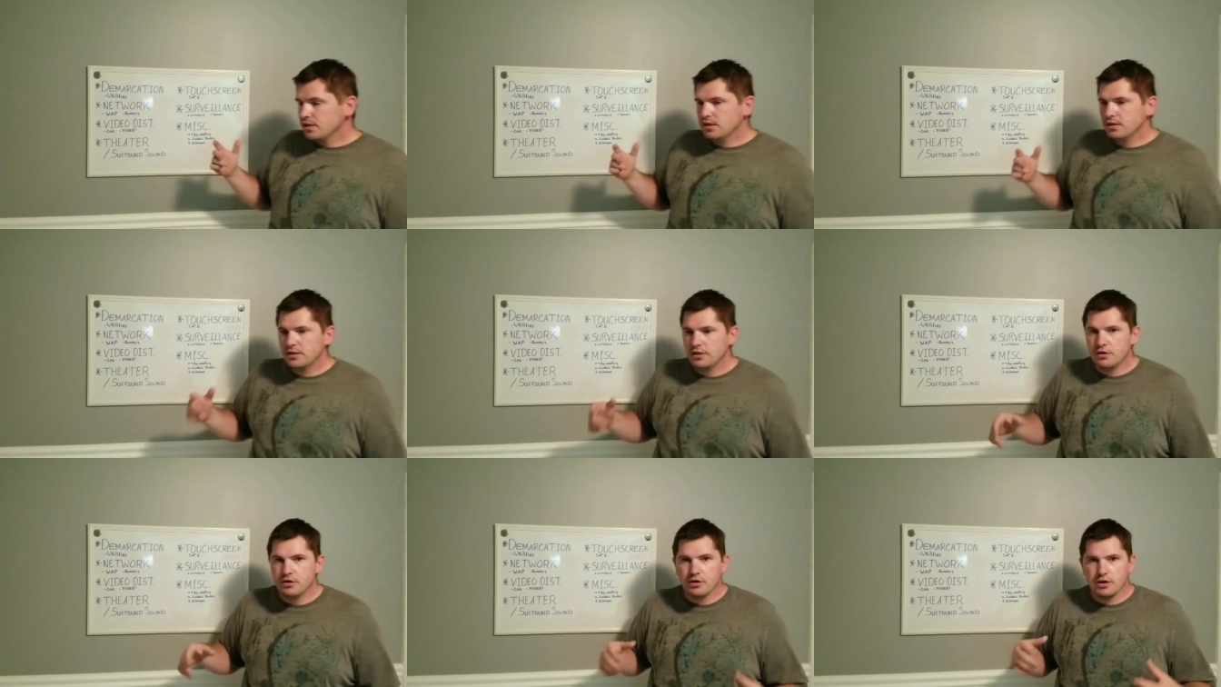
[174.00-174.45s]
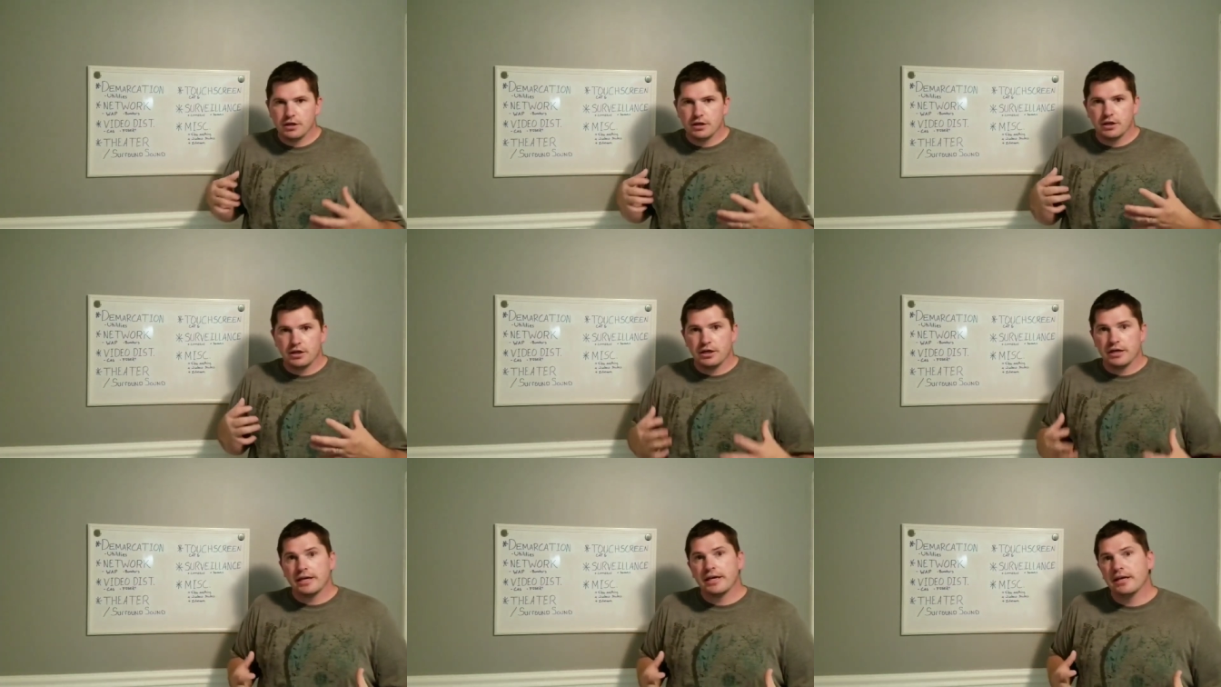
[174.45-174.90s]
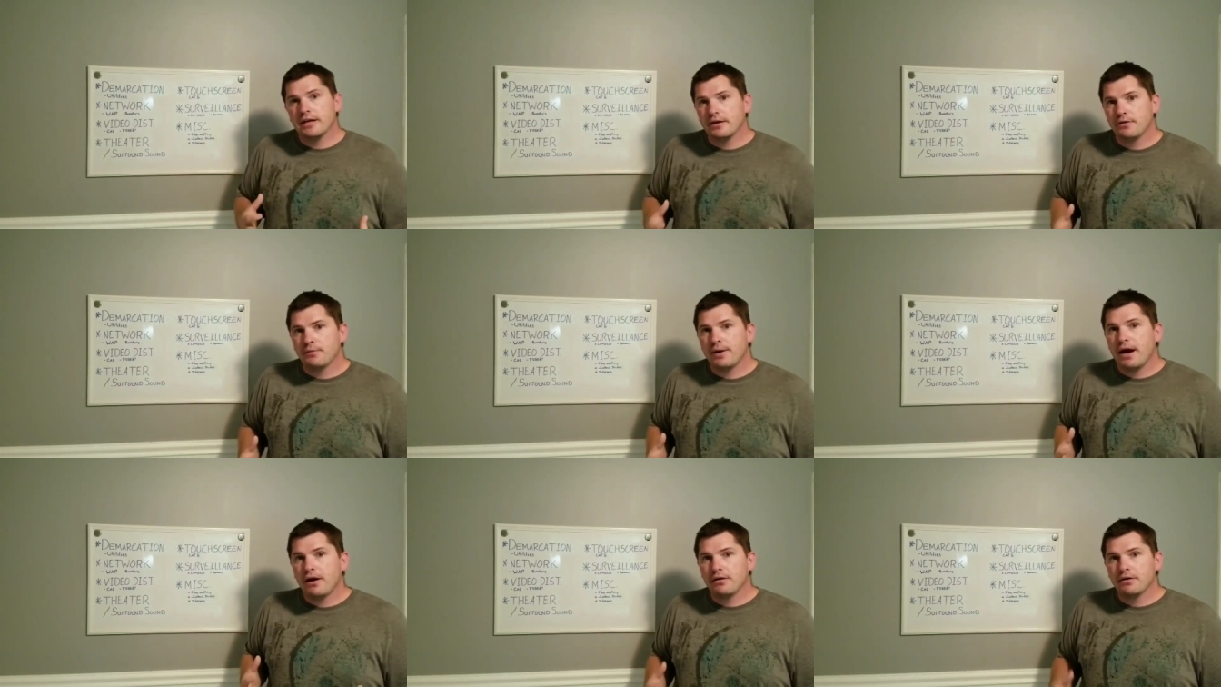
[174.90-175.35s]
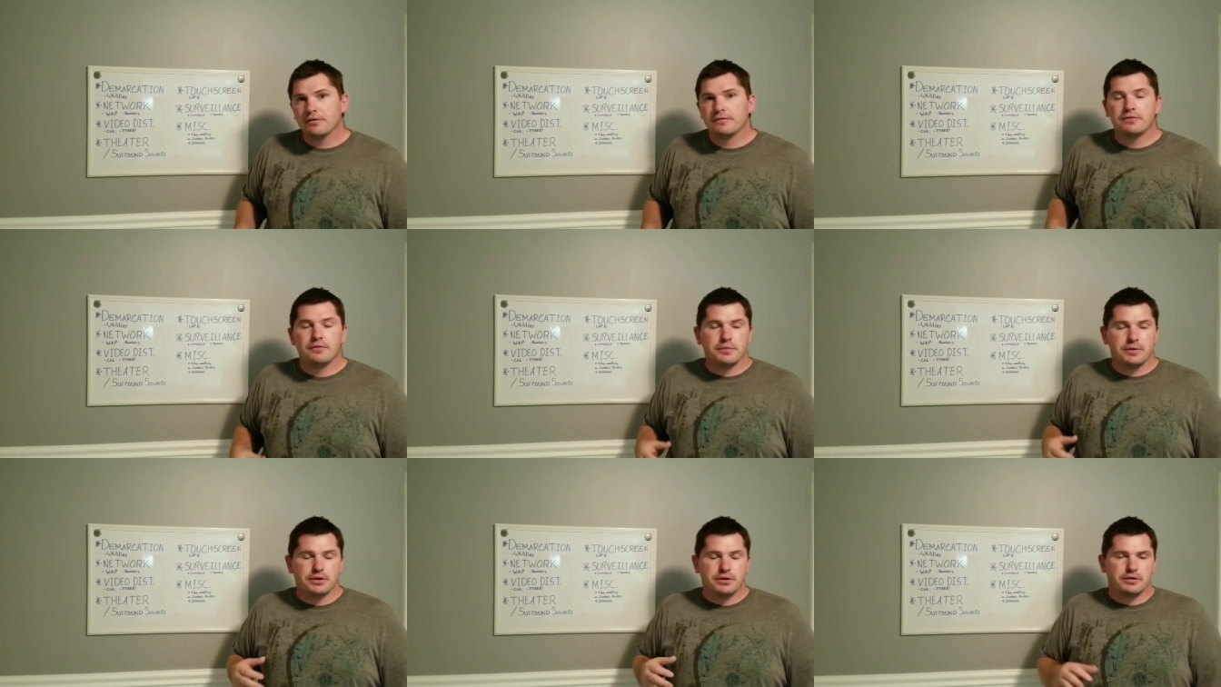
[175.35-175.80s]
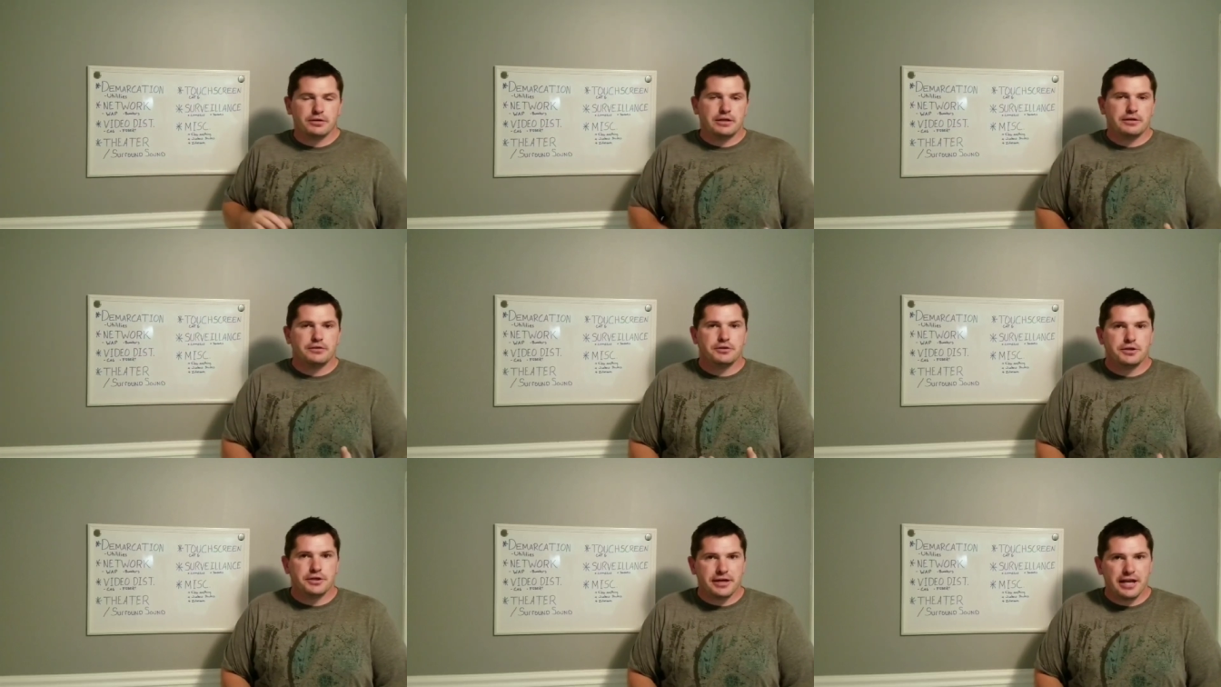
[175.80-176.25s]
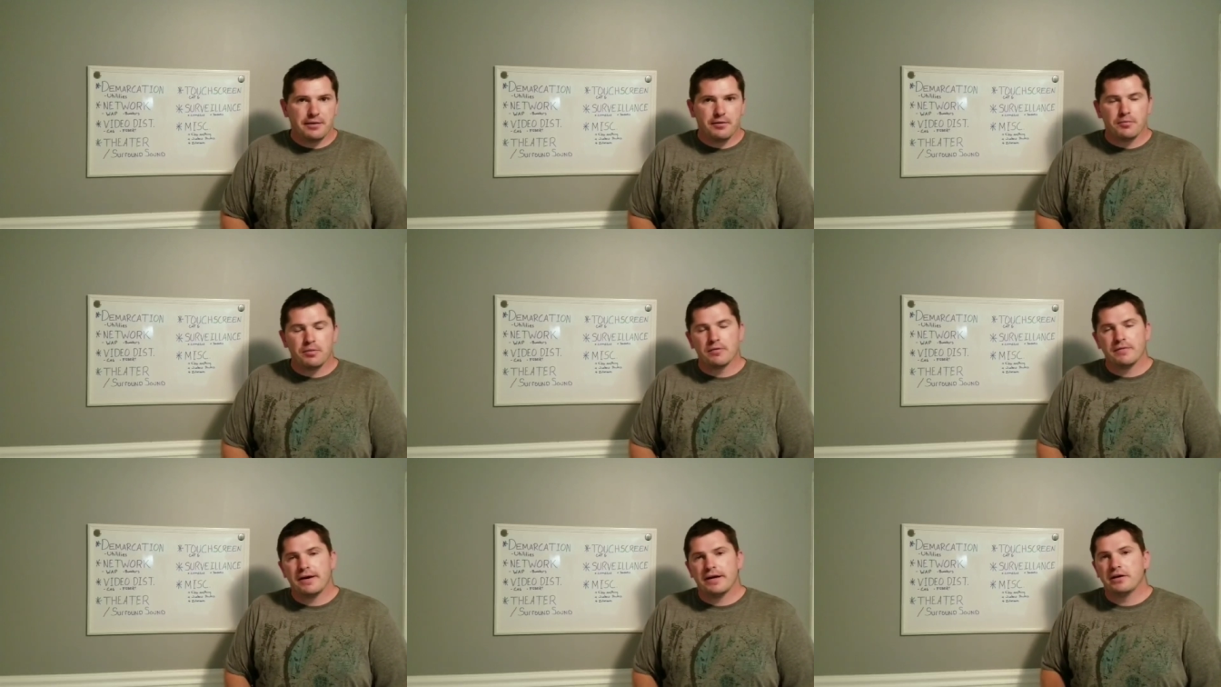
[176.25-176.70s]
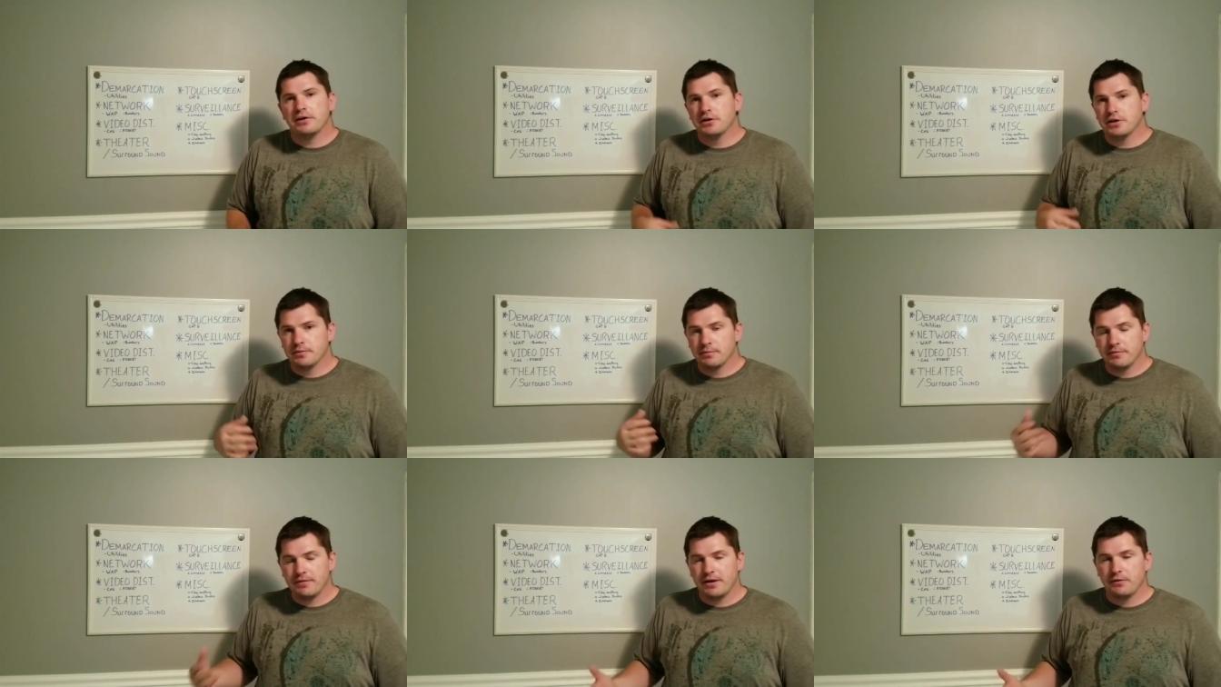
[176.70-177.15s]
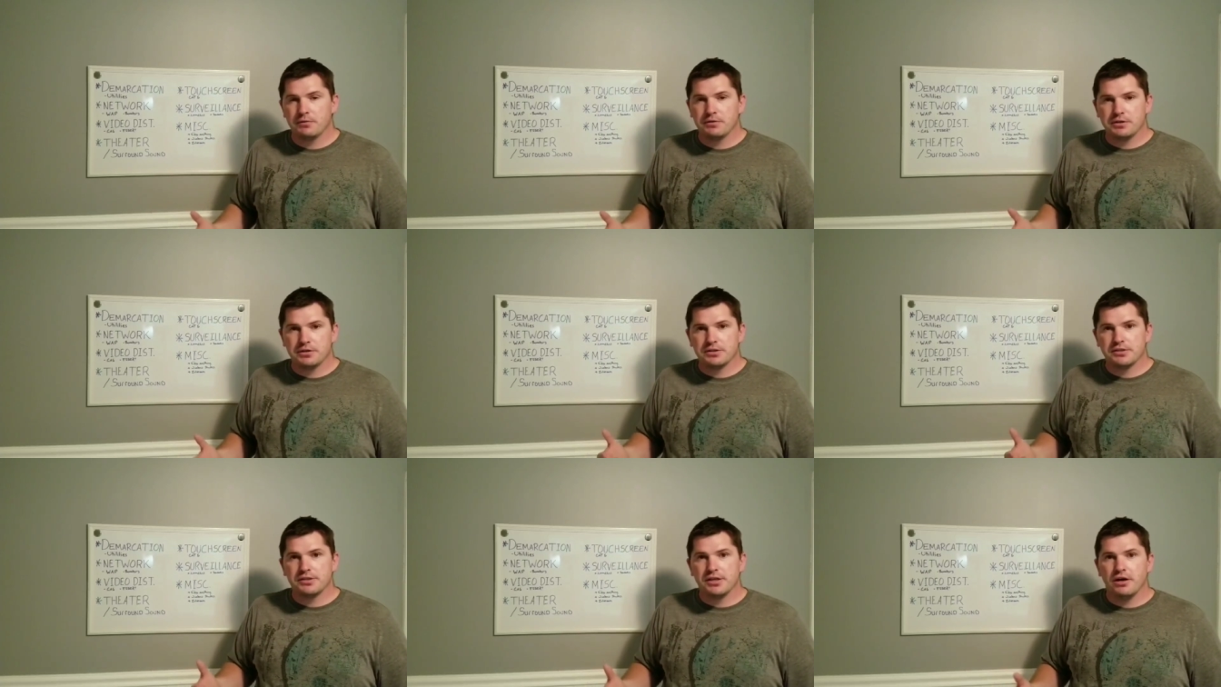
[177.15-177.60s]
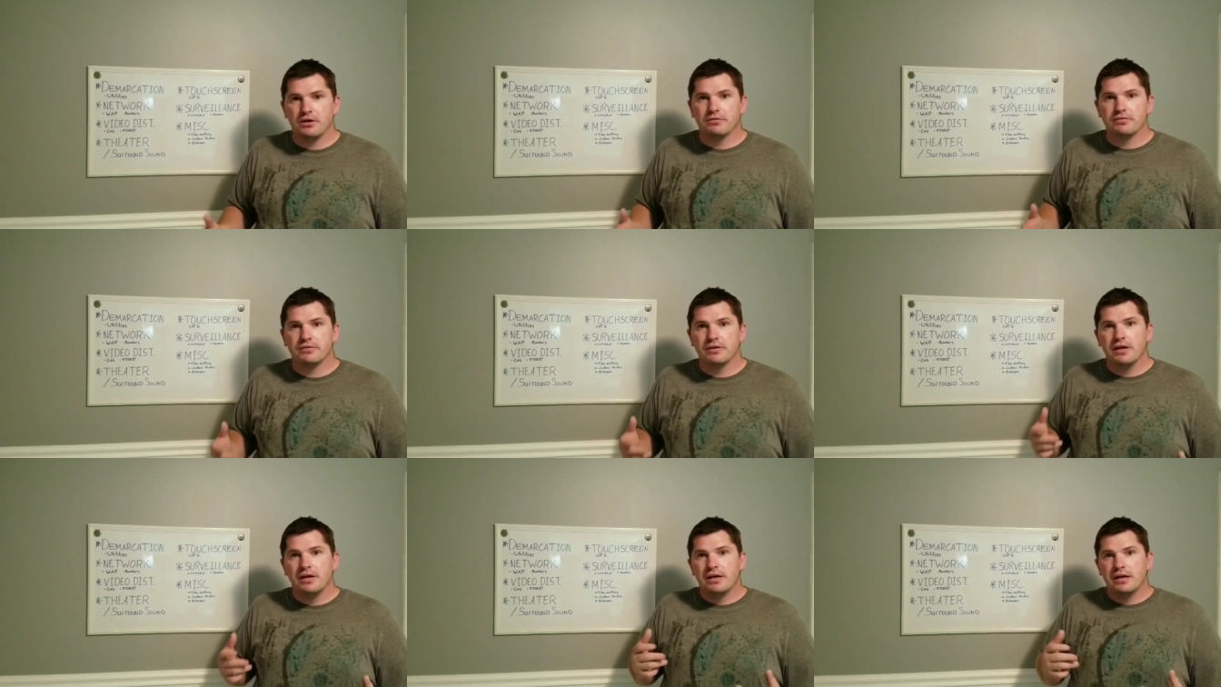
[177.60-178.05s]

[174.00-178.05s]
you're, gonna get a router from your either your cable provider, you can provide one yourself.